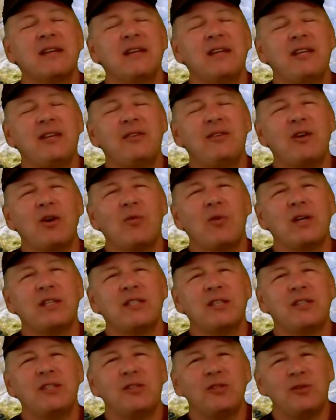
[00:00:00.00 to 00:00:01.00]
You know what
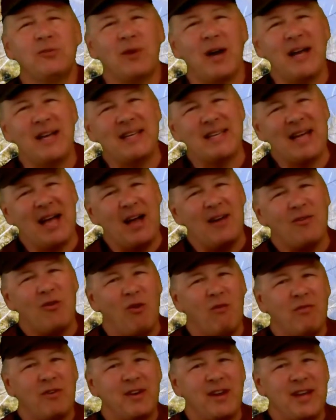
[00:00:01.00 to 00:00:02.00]
to do right down
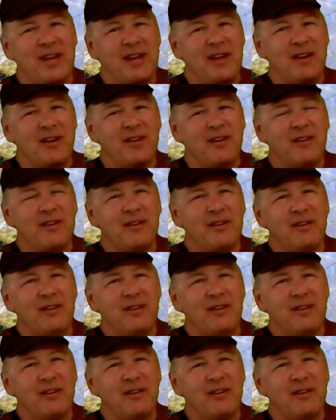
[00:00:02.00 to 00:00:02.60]
over here.